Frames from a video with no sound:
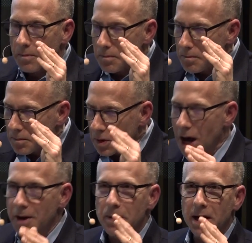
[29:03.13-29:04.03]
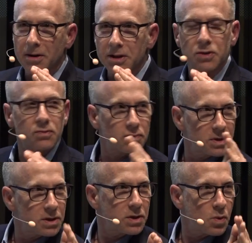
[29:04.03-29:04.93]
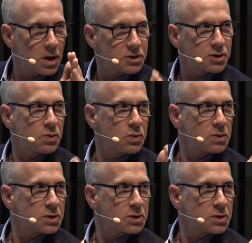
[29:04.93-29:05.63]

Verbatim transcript: a lot of parents really want school